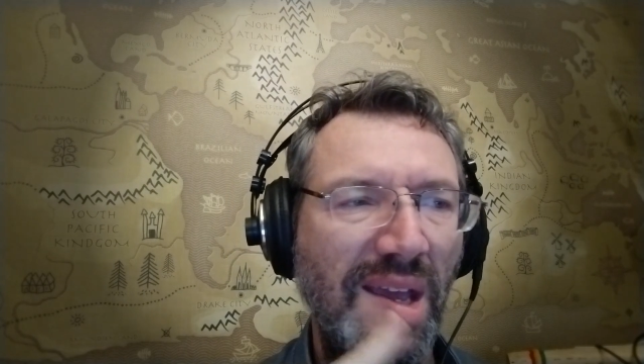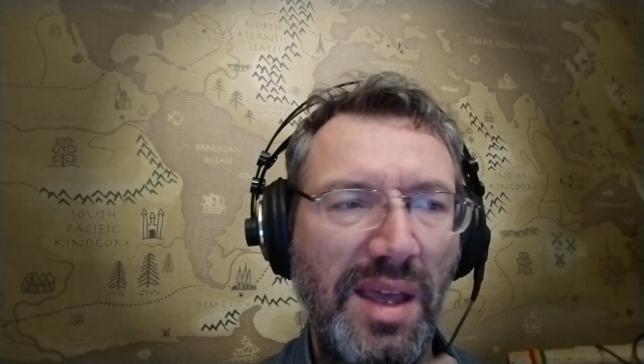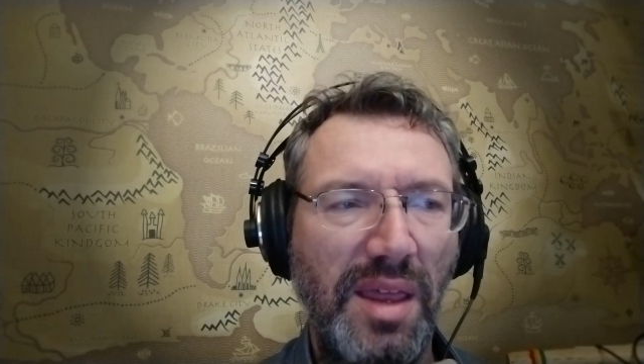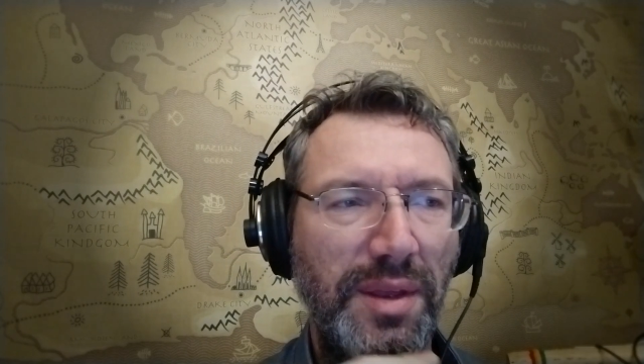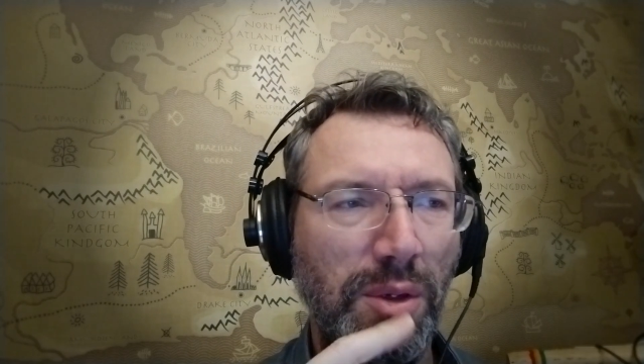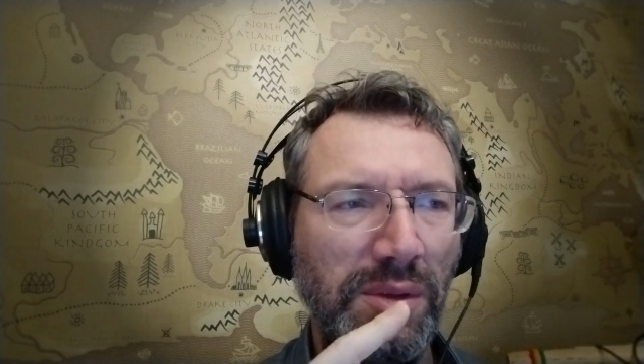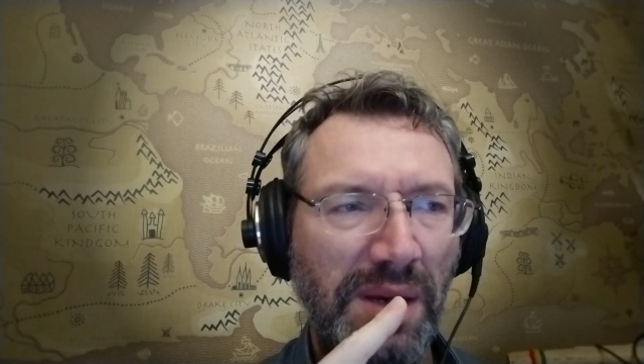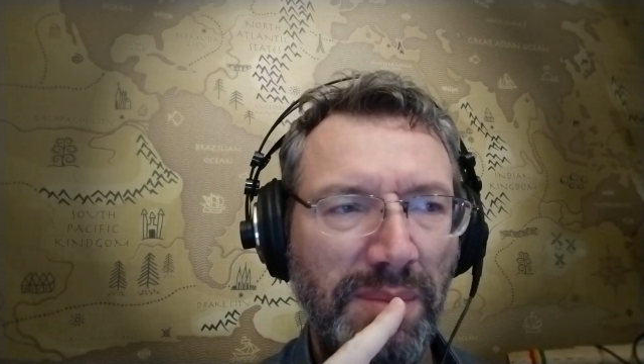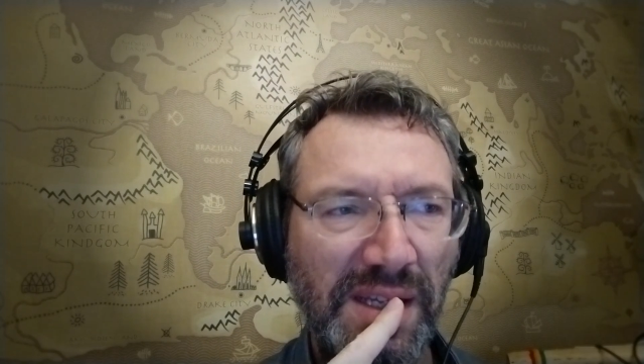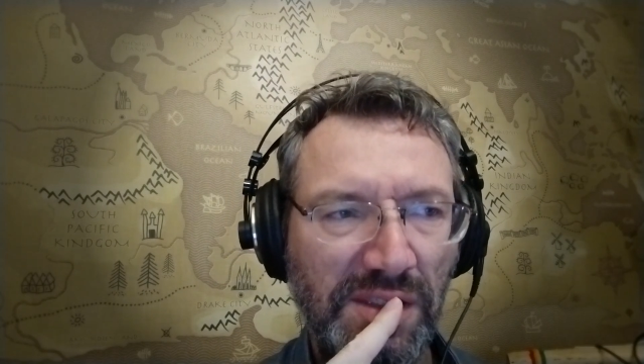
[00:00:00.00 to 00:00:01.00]
The
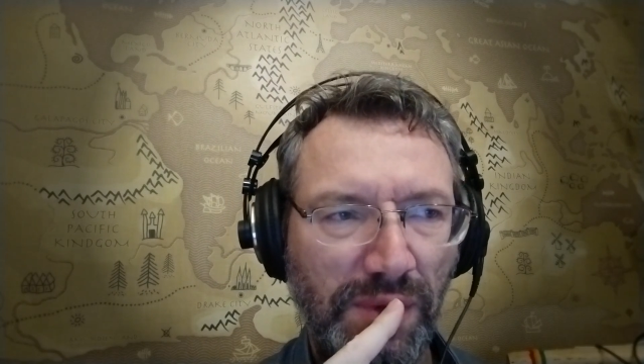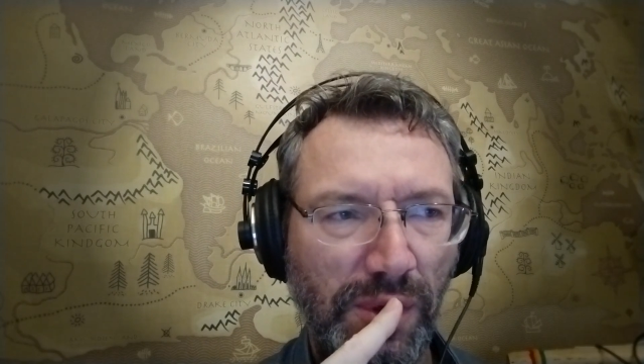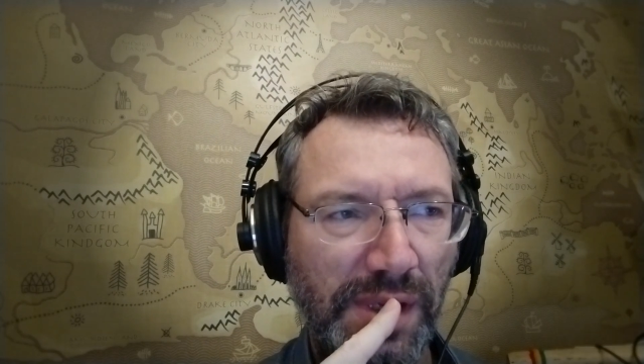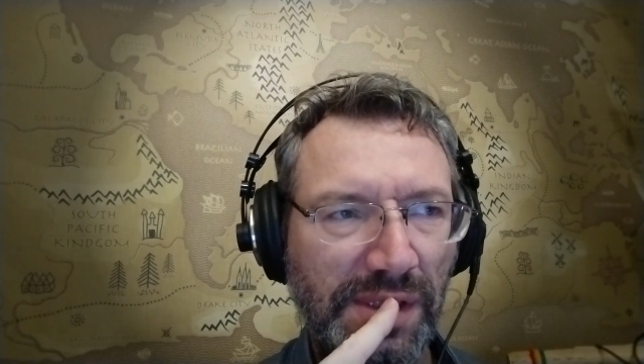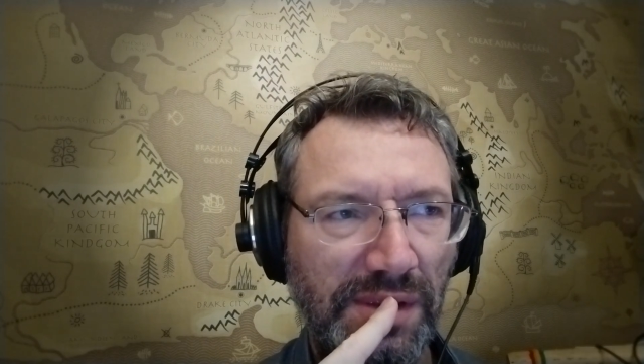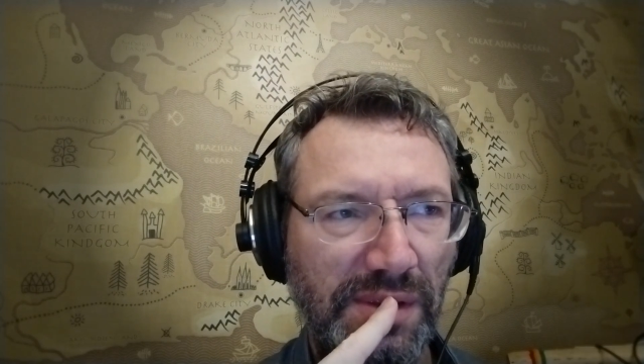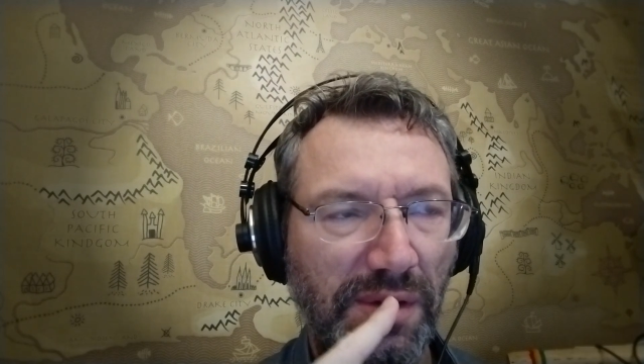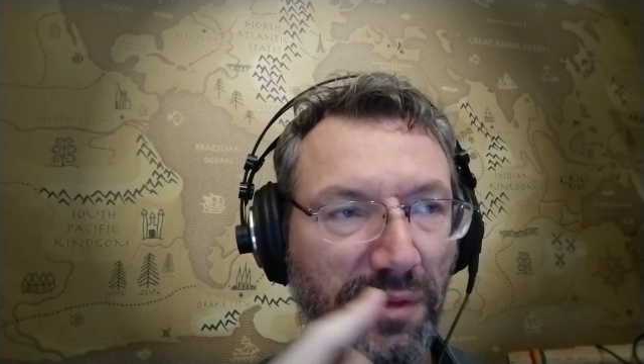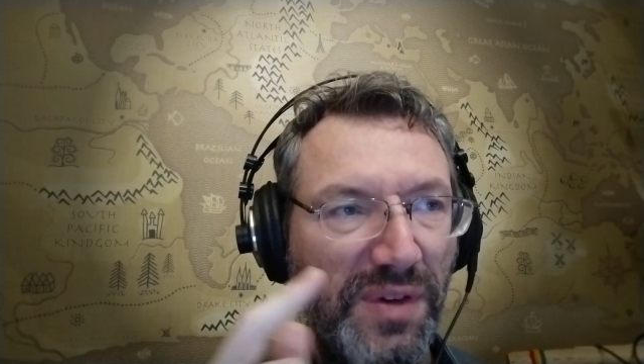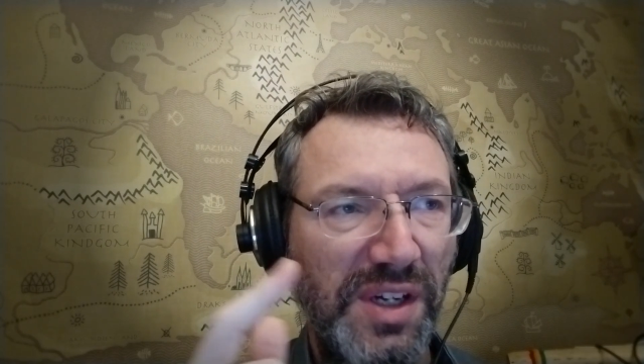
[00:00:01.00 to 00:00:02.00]
contrabass voice,
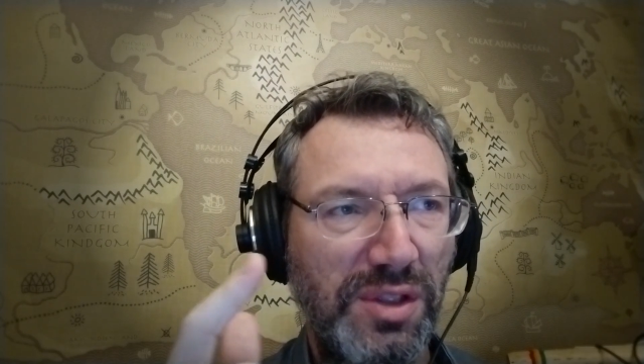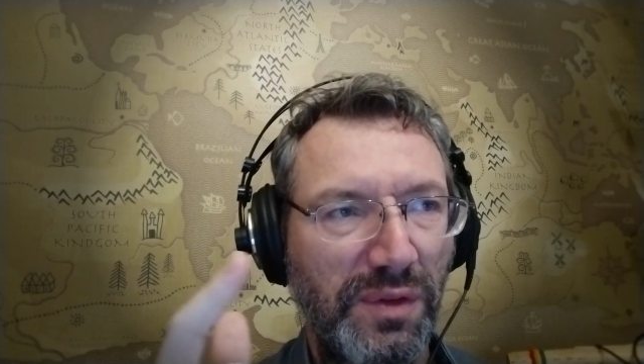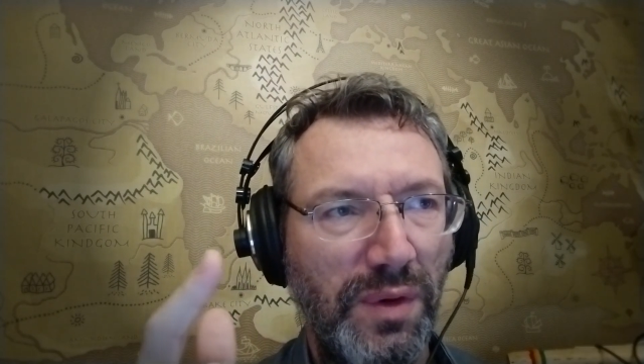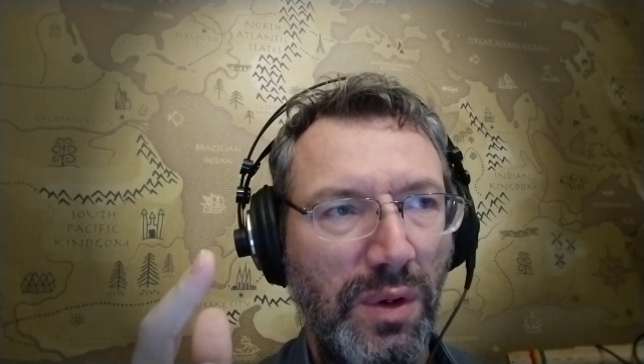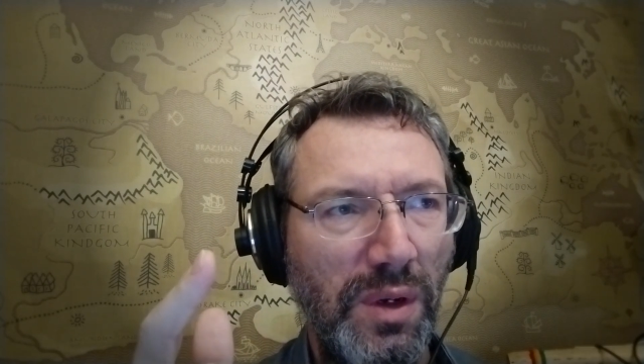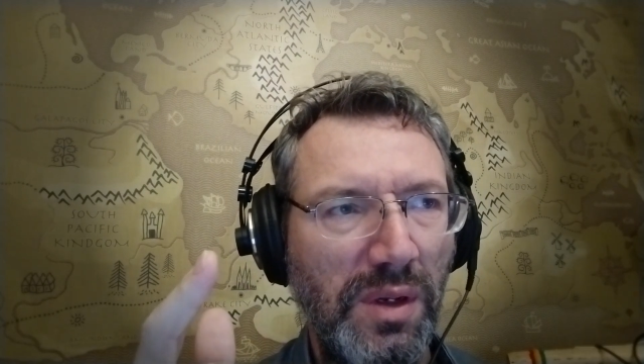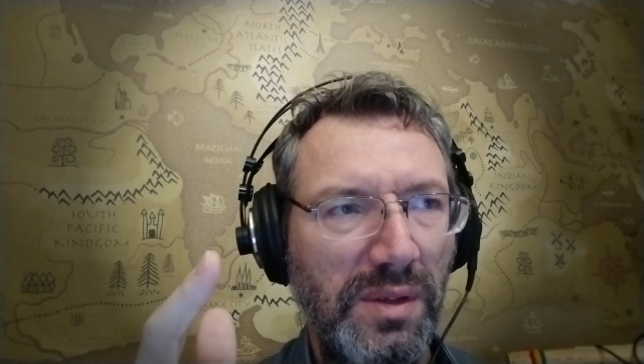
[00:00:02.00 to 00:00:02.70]
first of all,